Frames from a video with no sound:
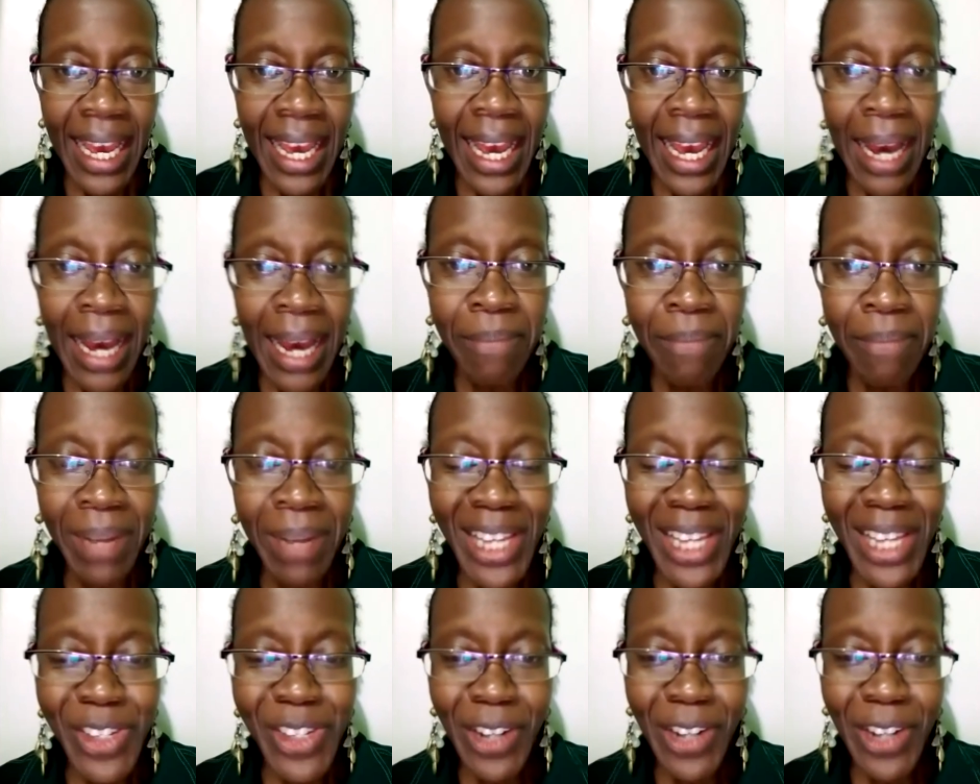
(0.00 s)
I'm
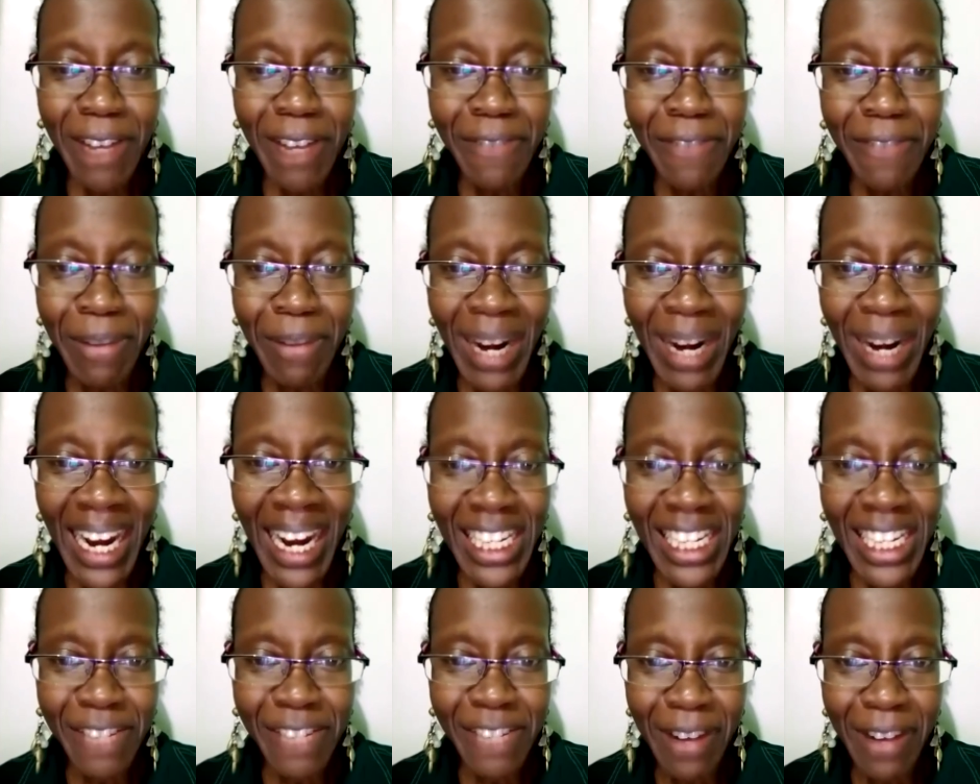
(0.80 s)
blessed to come from a
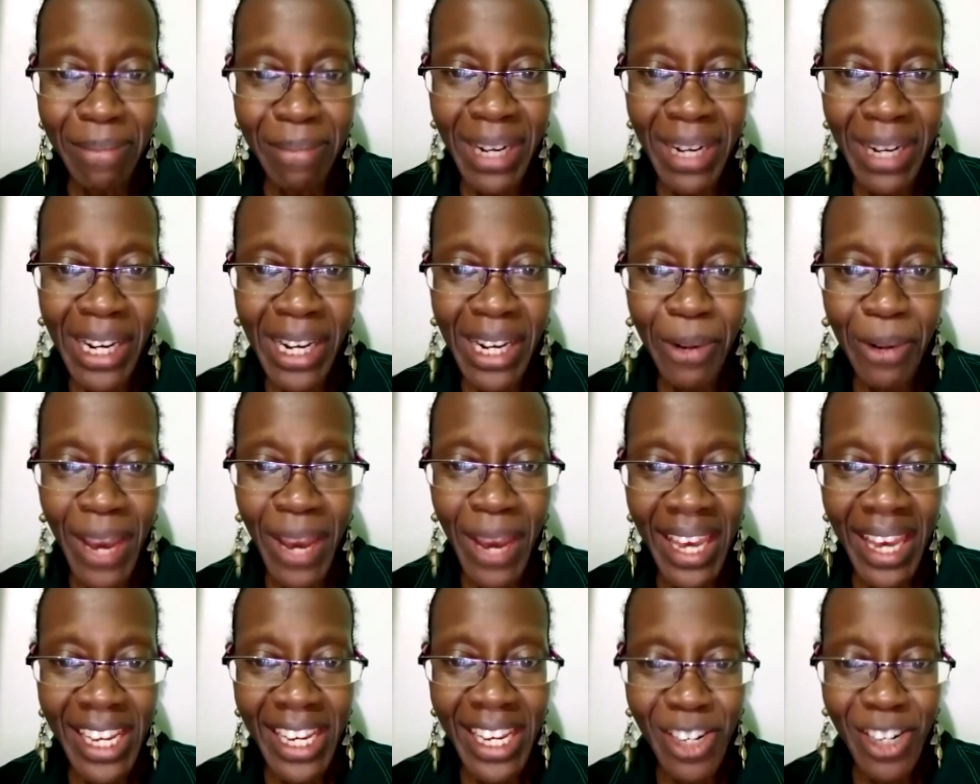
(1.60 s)
large family.
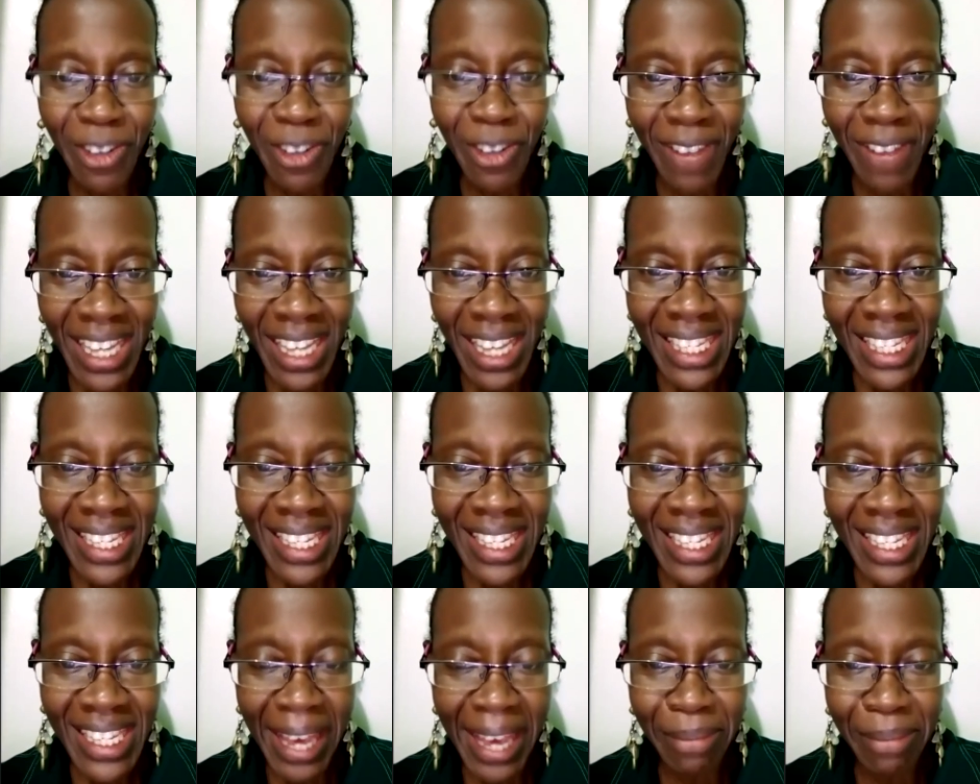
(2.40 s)
We are 8 of
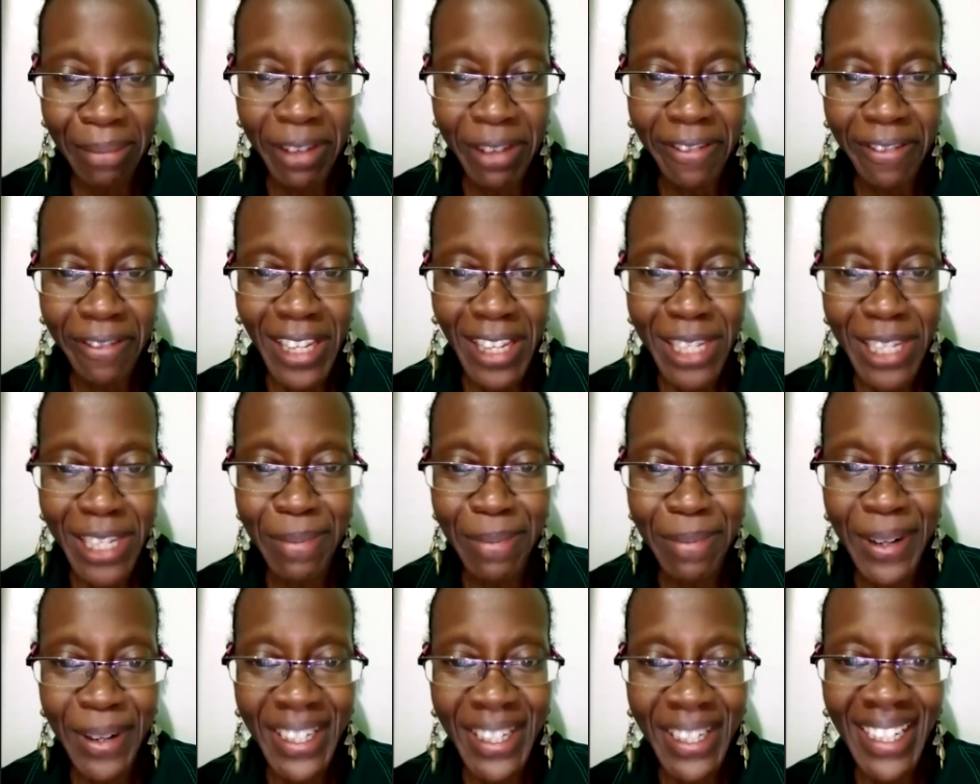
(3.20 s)
us. I am the
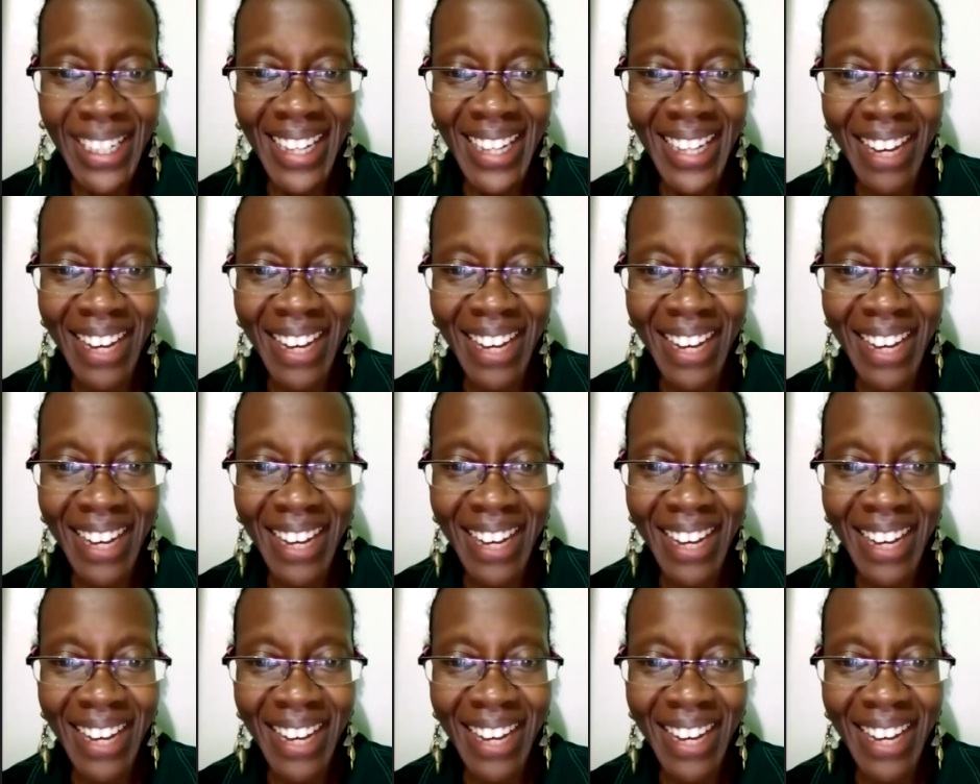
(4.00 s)
firstborn.